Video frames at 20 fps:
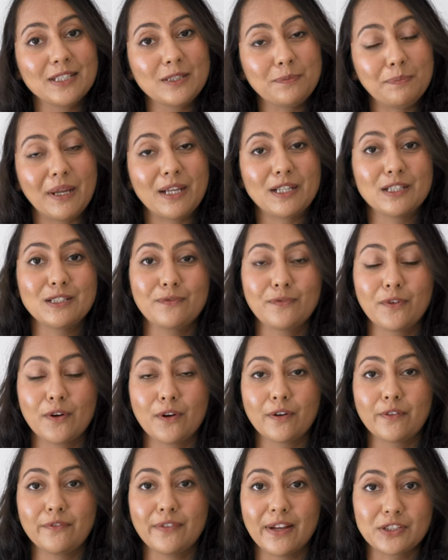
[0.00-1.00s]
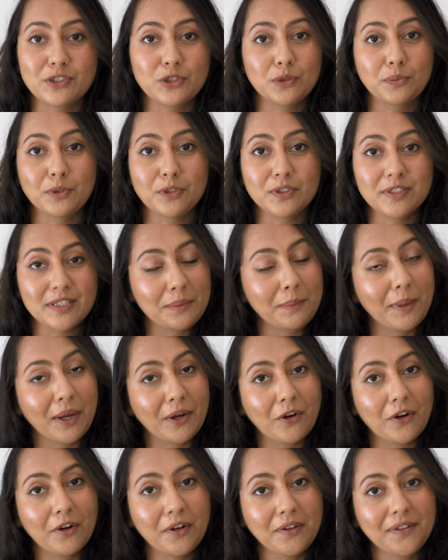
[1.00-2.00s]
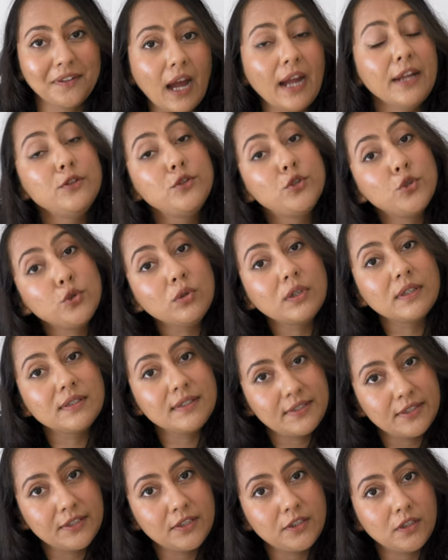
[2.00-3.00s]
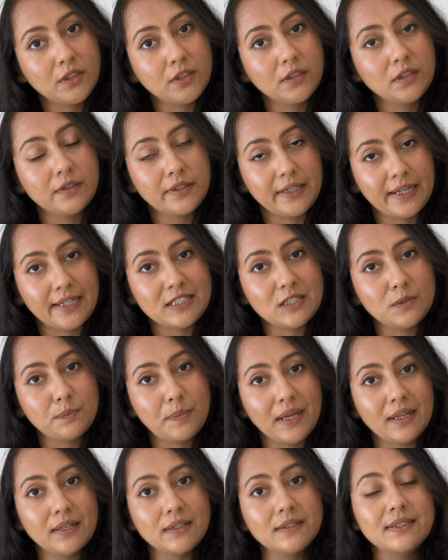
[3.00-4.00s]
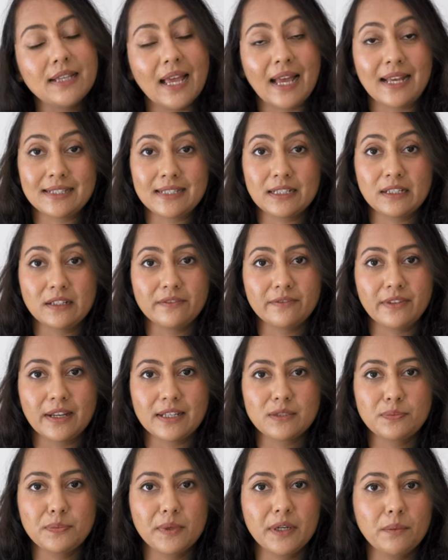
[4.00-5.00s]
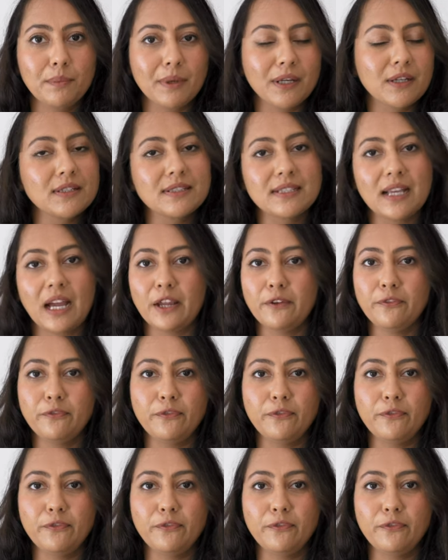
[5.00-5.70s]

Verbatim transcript: a space for vegetables in my garden. I do consider the raised beds as an investment because I